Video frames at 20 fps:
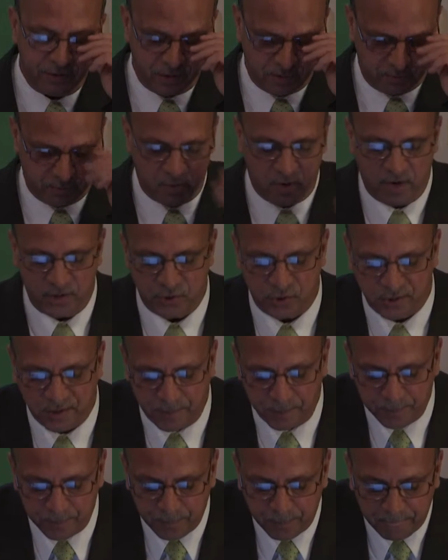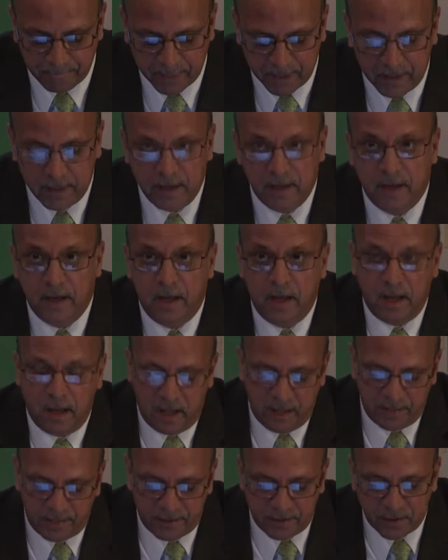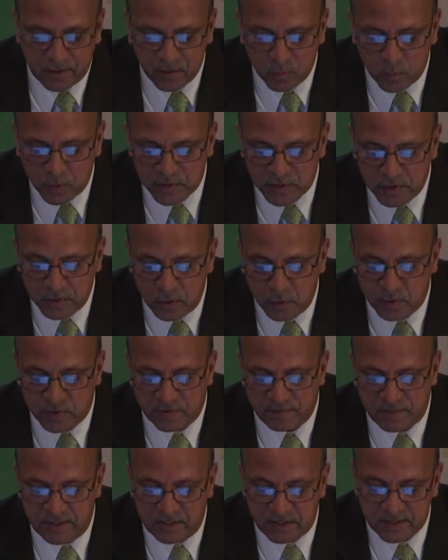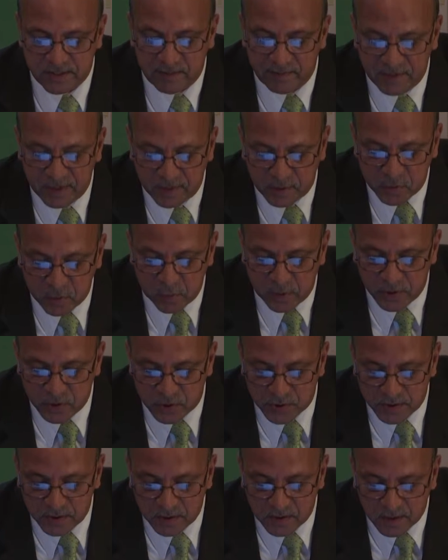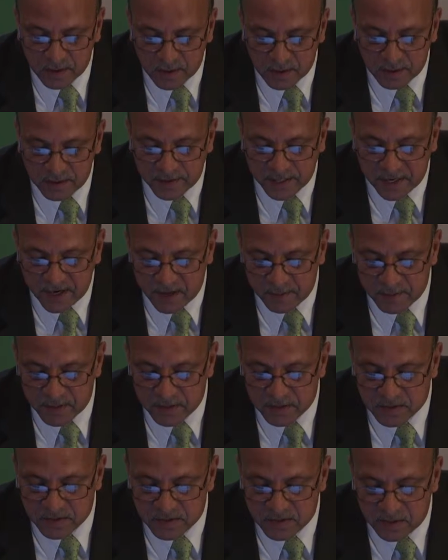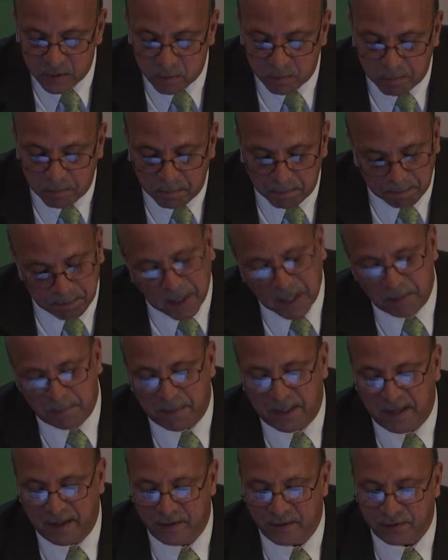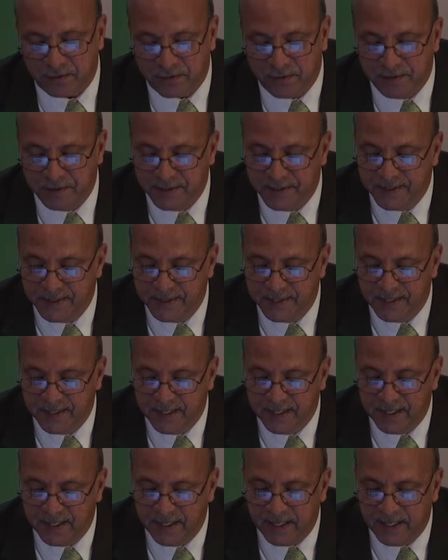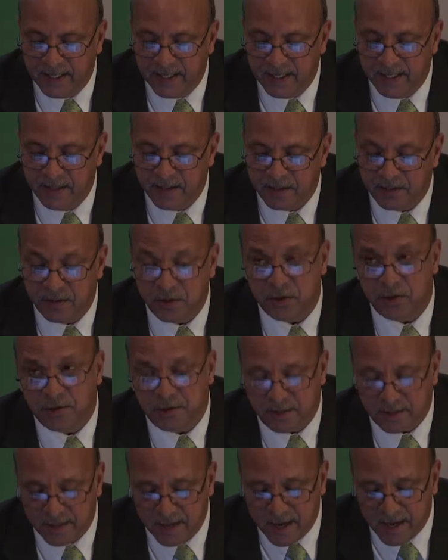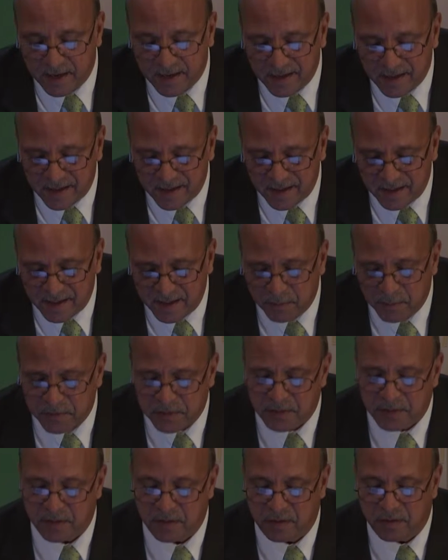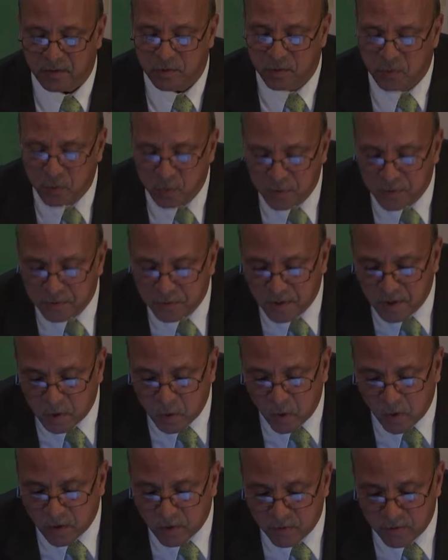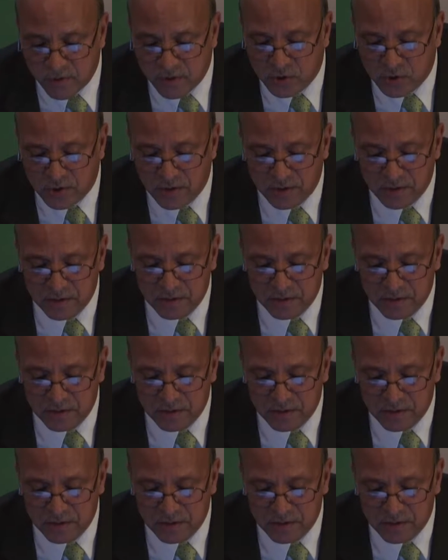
this project. The other was the use of the 72-inch diameter steel pipe piles. In addition to that, there was a 2 3/4-inch